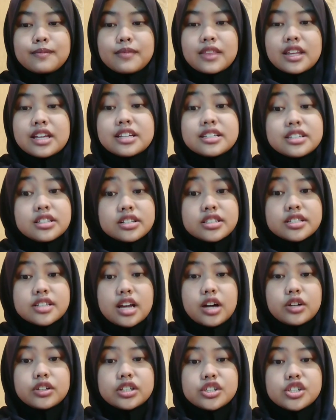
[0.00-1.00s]
It turns
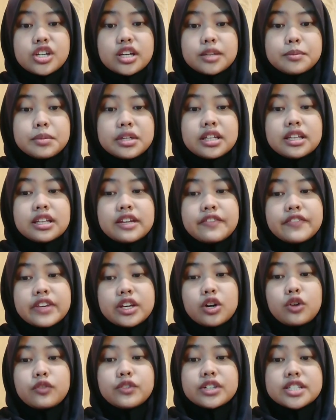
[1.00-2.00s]
out she had been
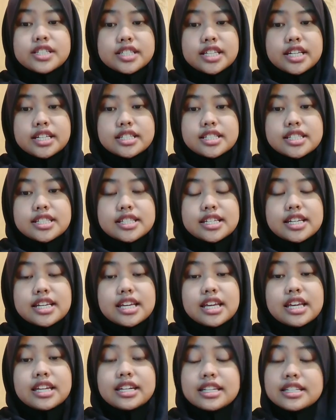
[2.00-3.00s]
living overseas,
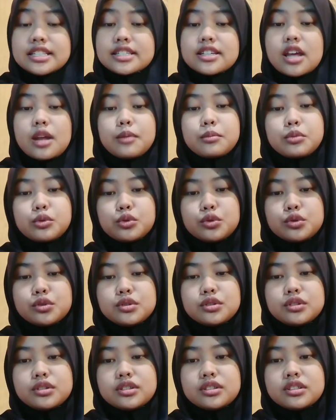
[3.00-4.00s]
in Istanbul,
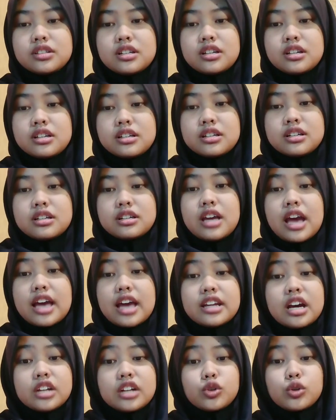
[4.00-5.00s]
and
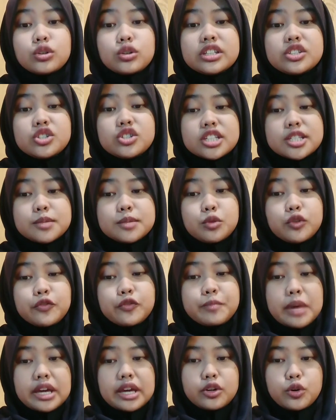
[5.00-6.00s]
had only just
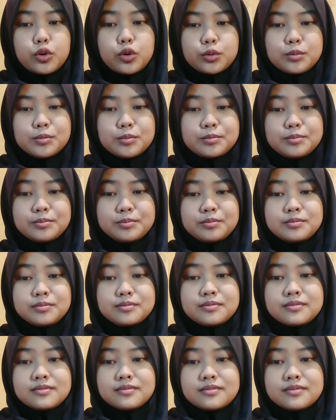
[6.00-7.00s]
moved back home.
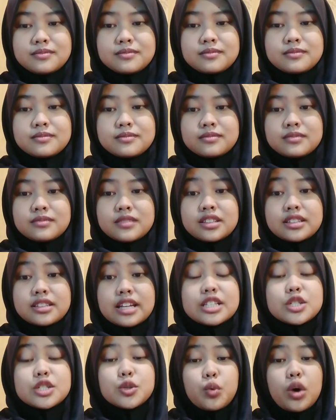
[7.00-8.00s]

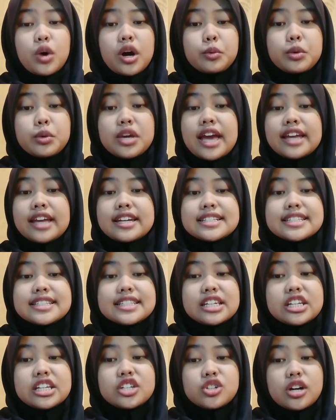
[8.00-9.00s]
That's why we hadn't
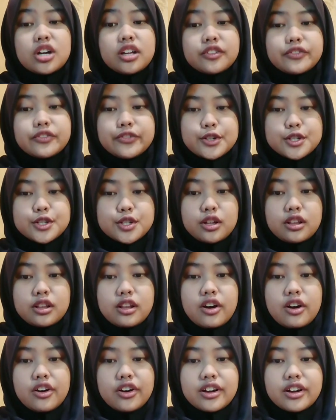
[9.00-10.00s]
seen each other for so
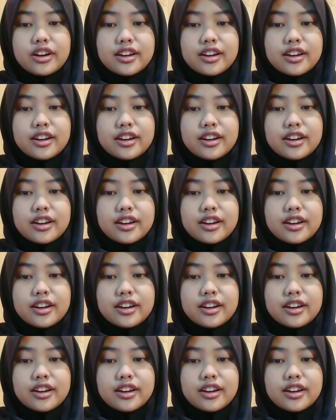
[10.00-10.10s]
long.